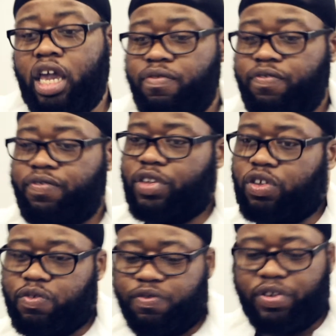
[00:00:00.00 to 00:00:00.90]
If
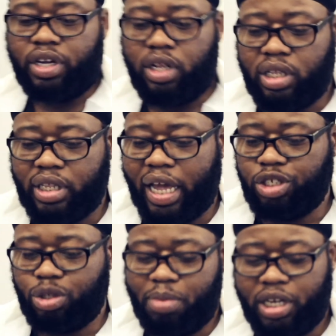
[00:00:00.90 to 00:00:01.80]
you feel
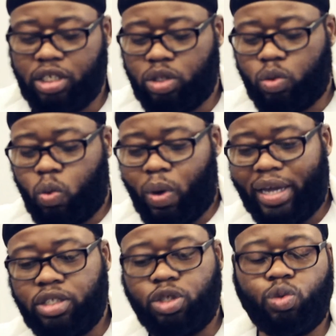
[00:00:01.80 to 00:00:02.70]
that your bin is
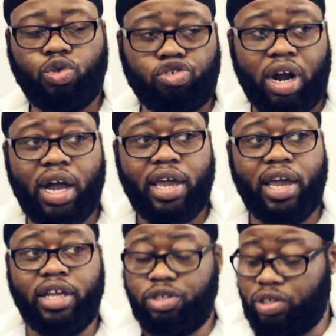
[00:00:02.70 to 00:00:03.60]
way too dry
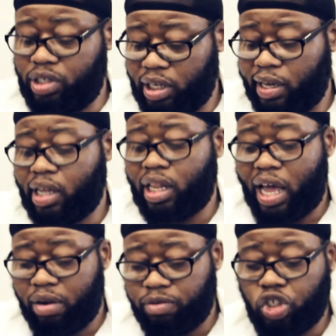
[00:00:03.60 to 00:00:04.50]
and you're seeing a
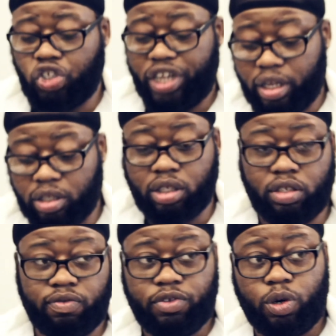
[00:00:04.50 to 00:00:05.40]
lot of shells
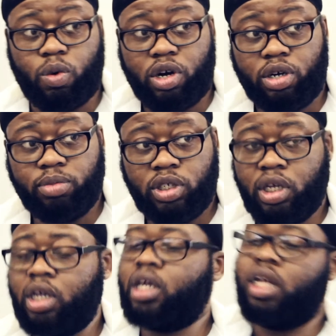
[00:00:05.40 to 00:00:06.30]
of your worms,
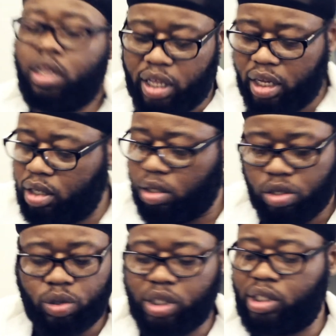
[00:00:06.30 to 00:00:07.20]
then
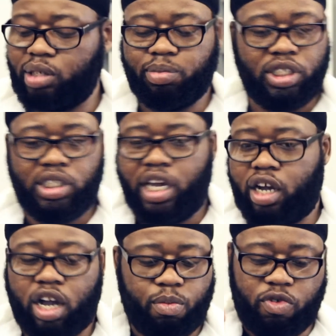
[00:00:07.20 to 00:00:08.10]
you can simply take
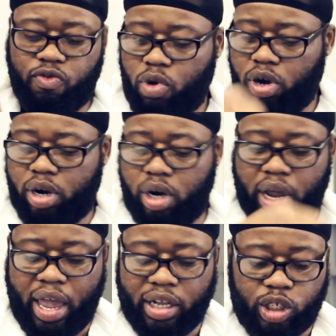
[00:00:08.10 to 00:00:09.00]
a cup of water
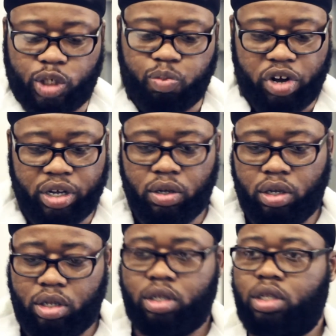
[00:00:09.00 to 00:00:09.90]
and sprinkle.
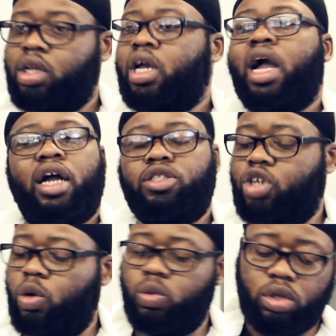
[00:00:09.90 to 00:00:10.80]

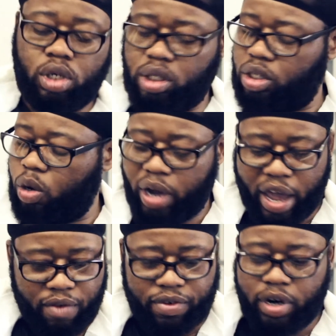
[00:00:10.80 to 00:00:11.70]
Don't
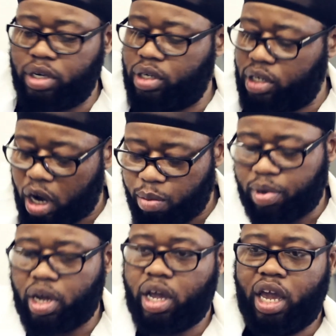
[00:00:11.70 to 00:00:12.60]
ever dump
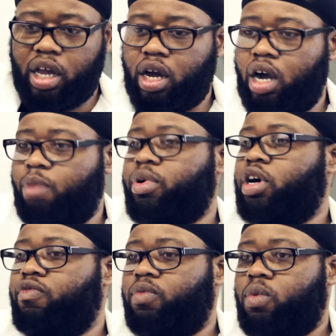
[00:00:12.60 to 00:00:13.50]
a cup
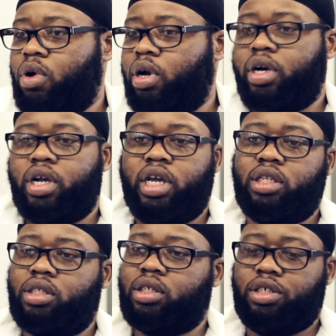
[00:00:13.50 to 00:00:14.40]
of water
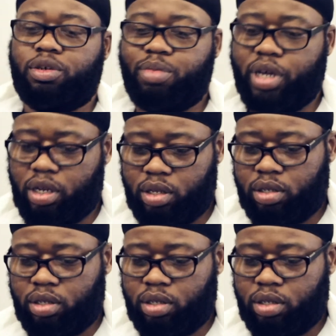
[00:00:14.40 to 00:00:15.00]
into your bin.